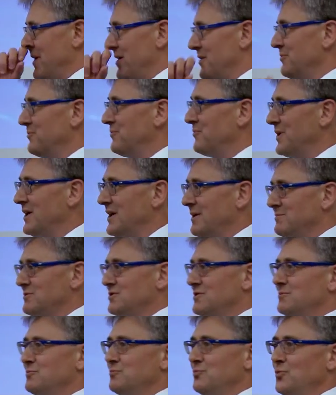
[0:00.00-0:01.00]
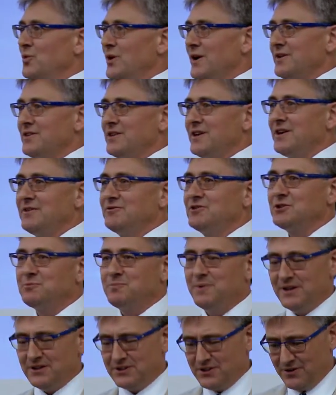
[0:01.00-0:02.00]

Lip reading: where we come to some work that I've just been